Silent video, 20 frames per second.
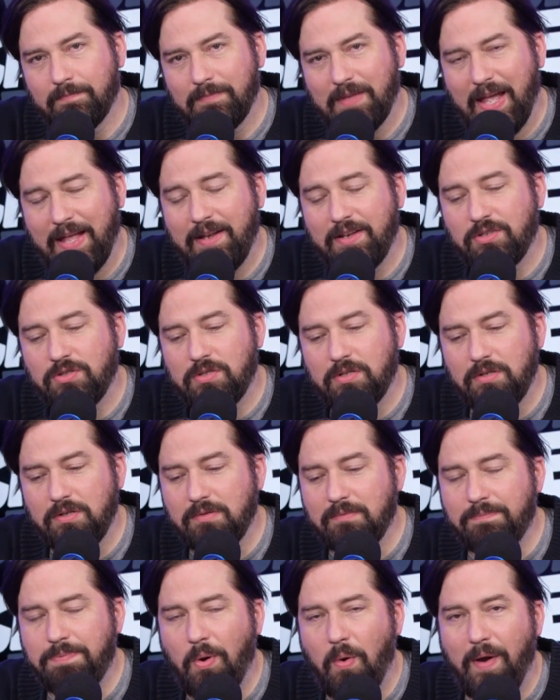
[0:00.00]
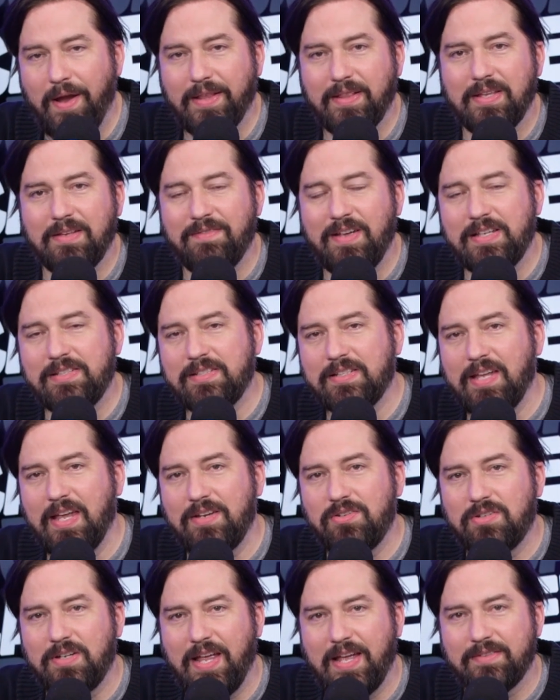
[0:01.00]
At a certain point, the
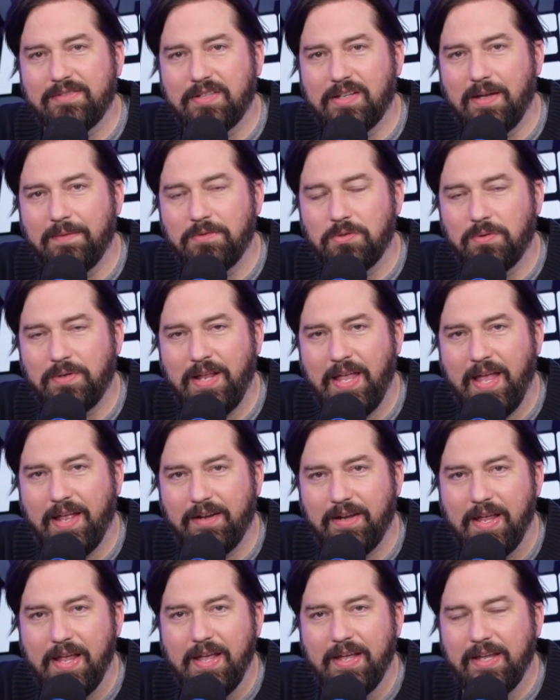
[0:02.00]
investigation has to come to an end.